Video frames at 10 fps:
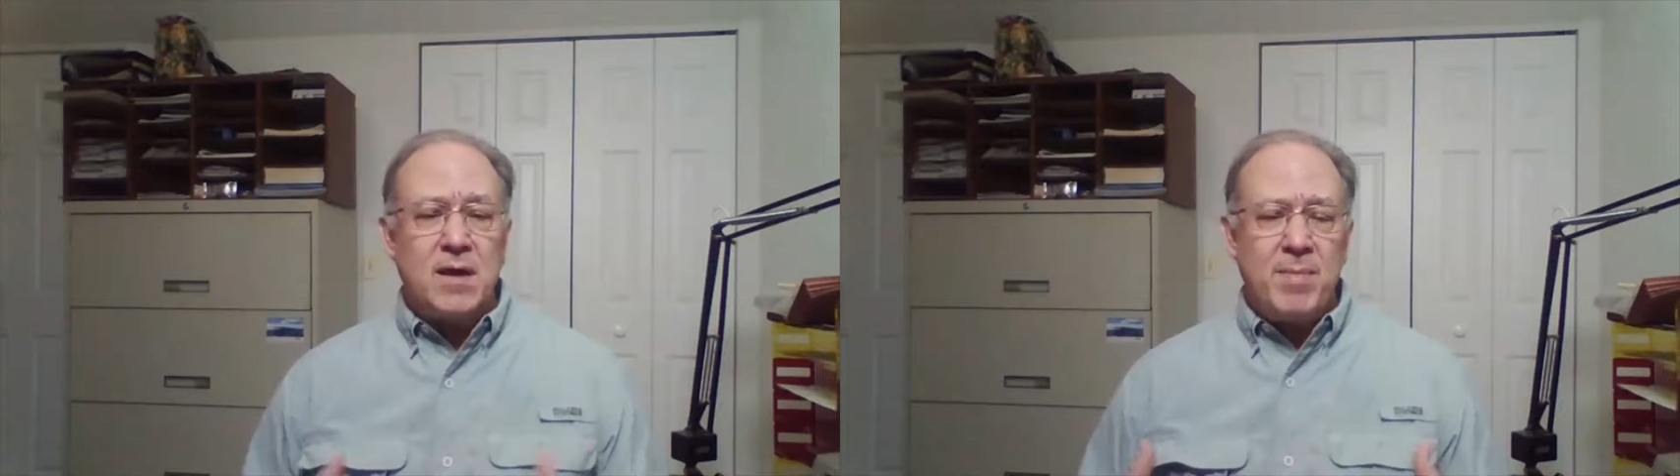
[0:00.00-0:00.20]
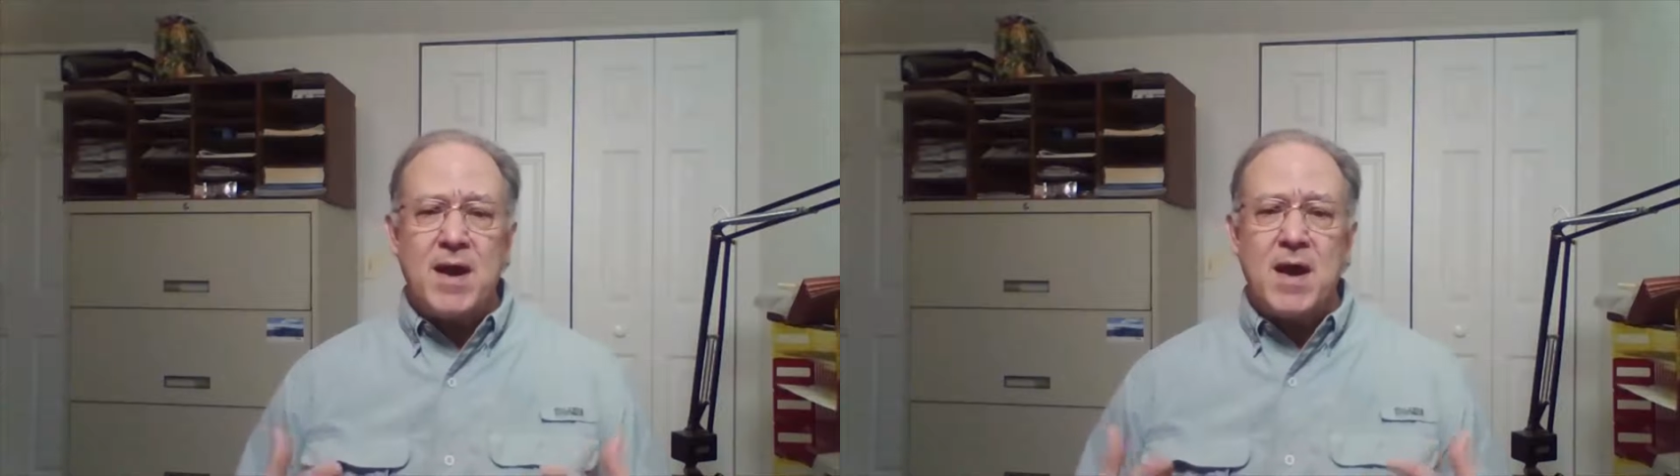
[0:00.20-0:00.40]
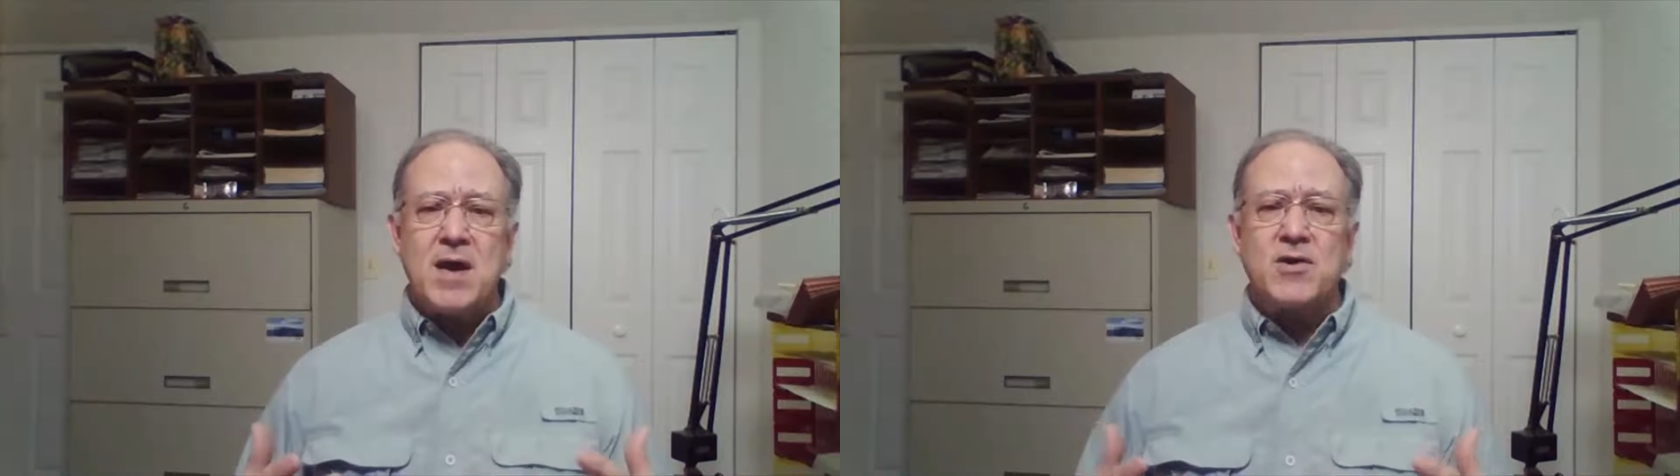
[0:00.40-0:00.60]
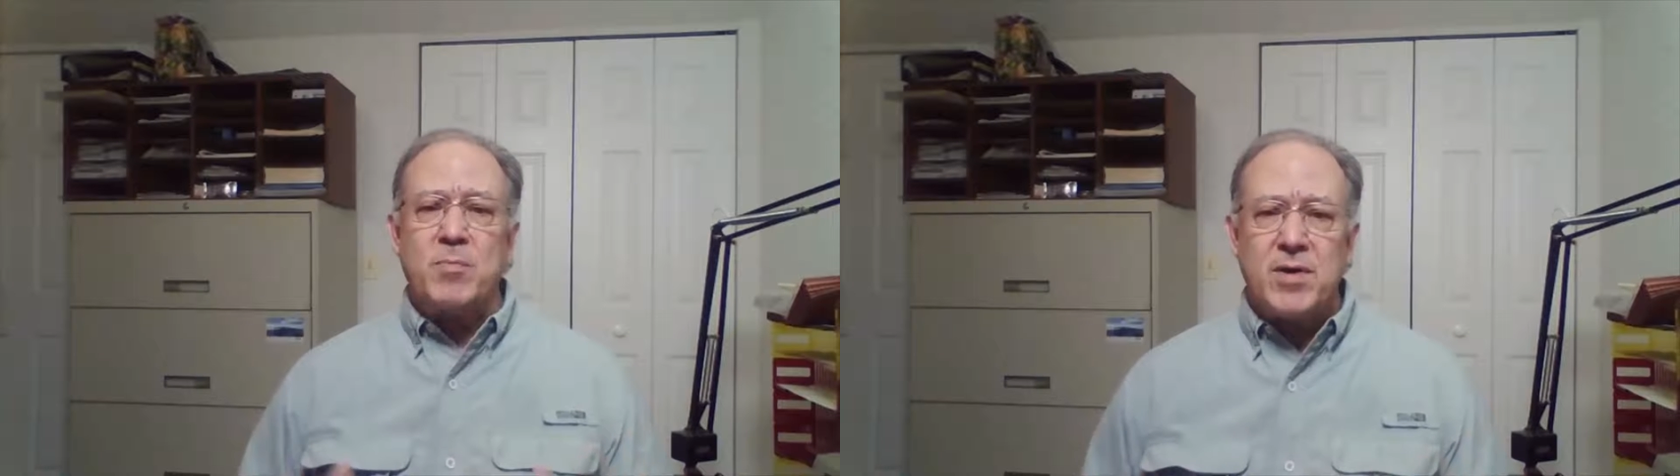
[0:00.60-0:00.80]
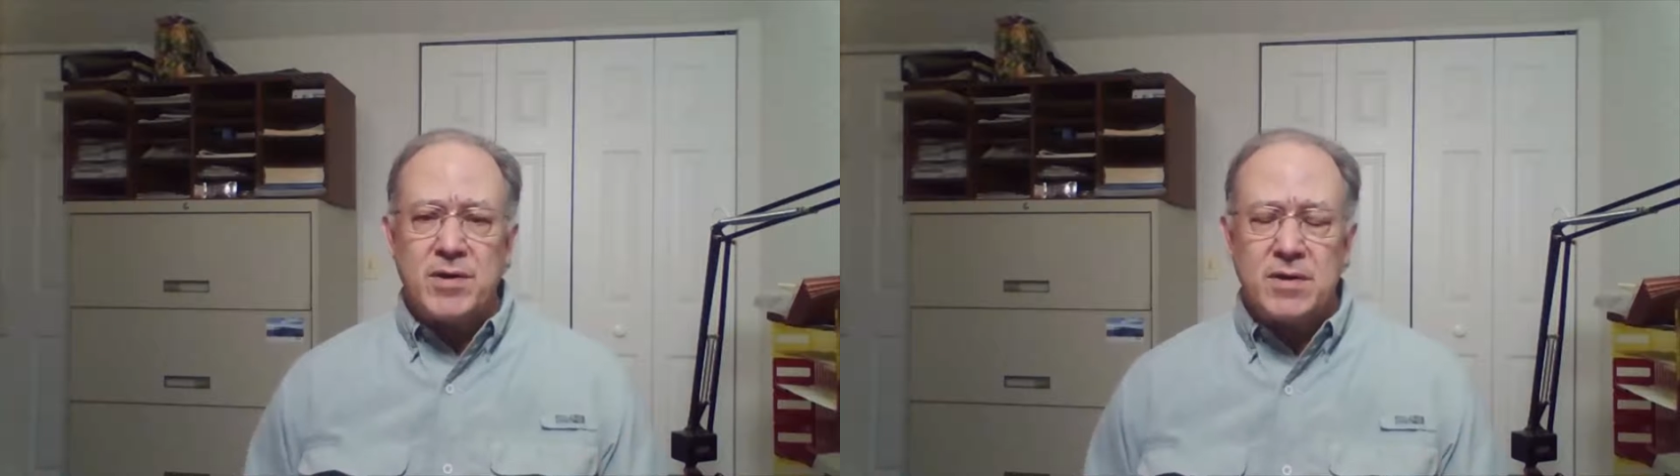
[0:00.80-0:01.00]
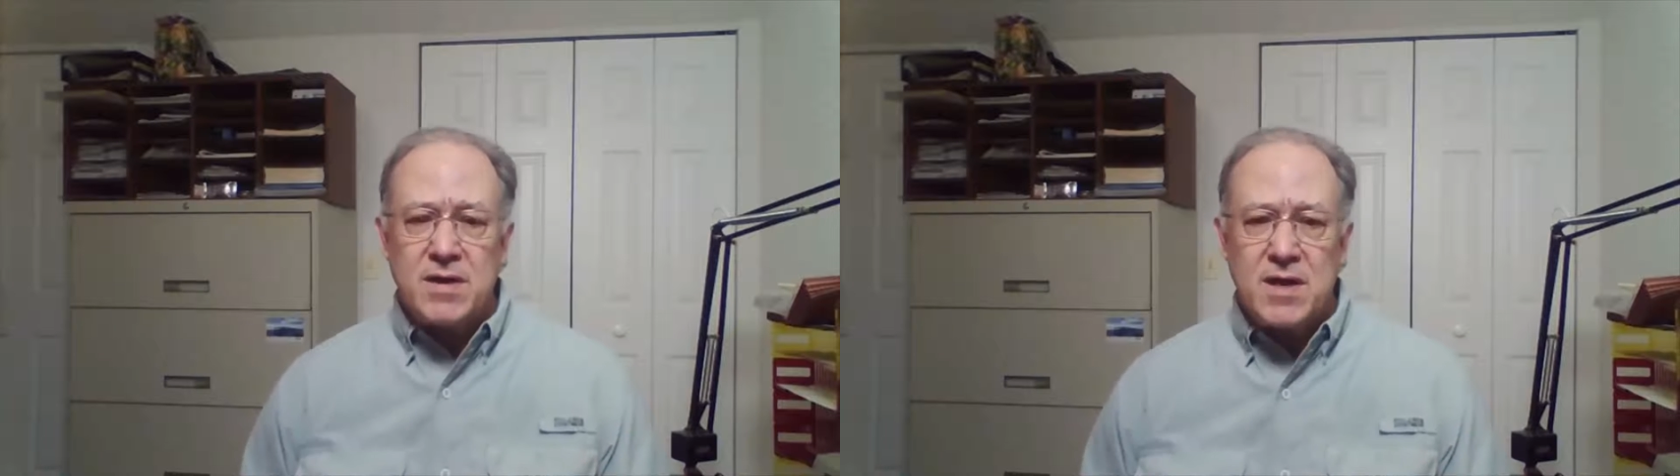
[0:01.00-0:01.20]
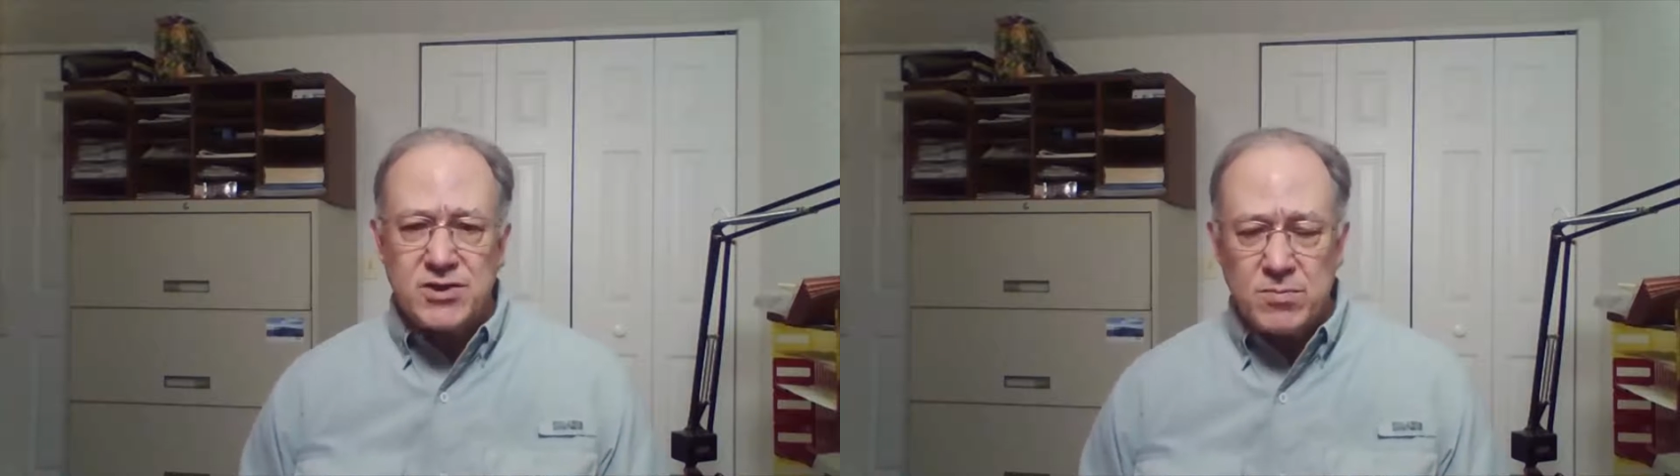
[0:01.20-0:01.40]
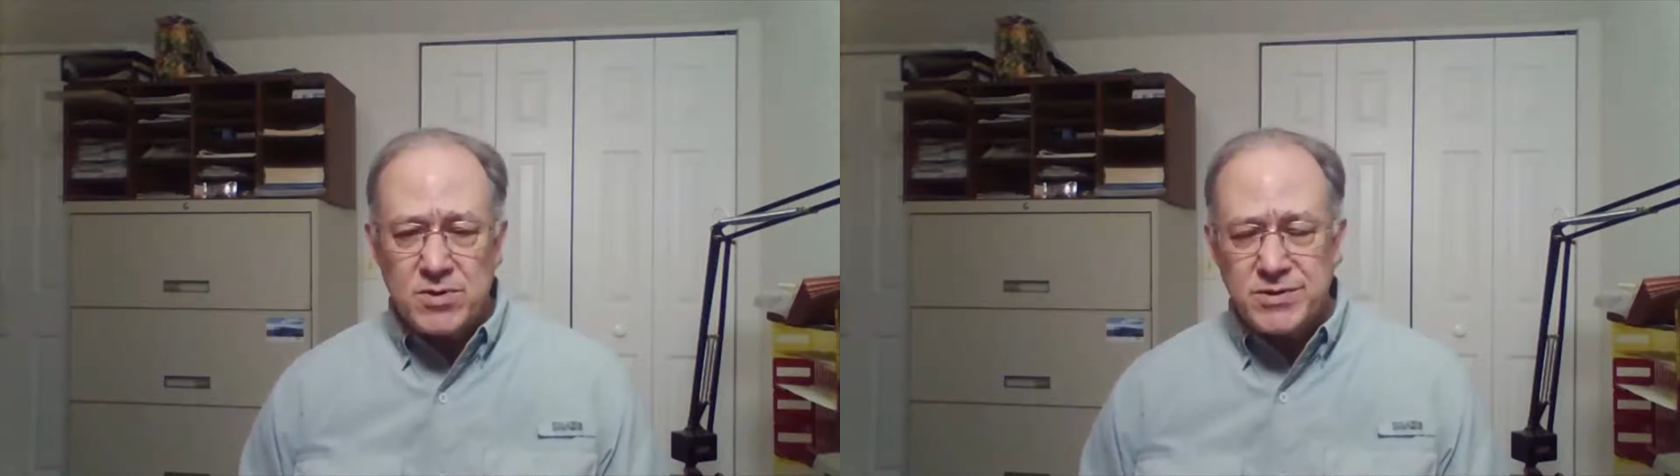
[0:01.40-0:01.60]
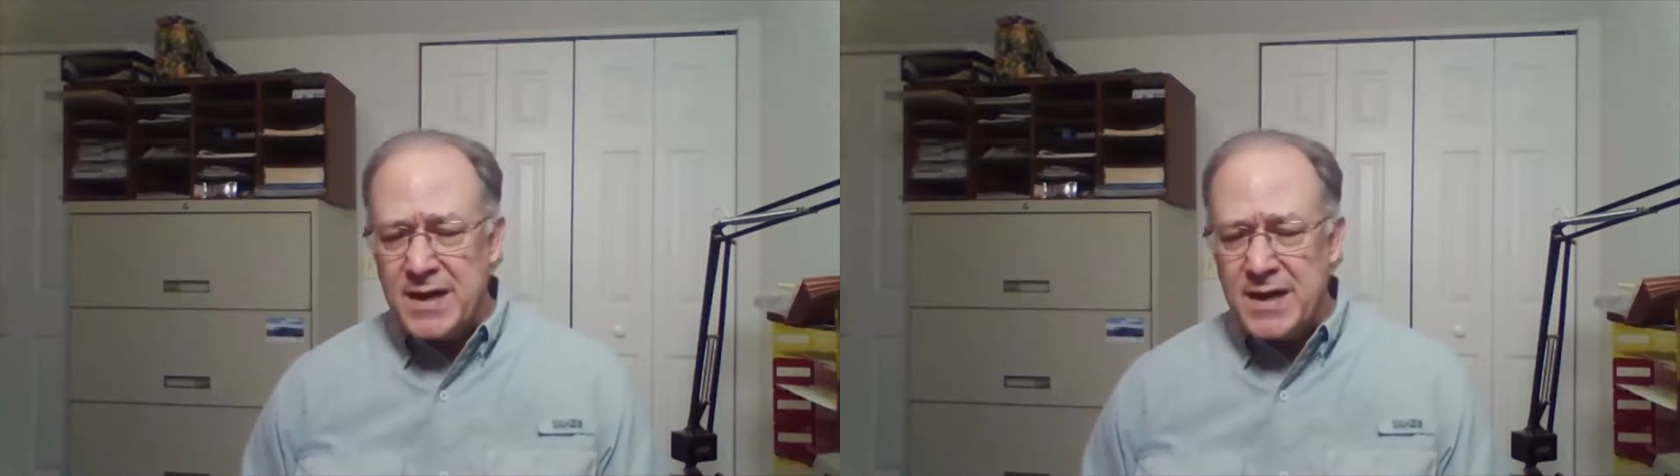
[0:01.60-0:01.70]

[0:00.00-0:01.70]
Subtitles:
about 100 million customers.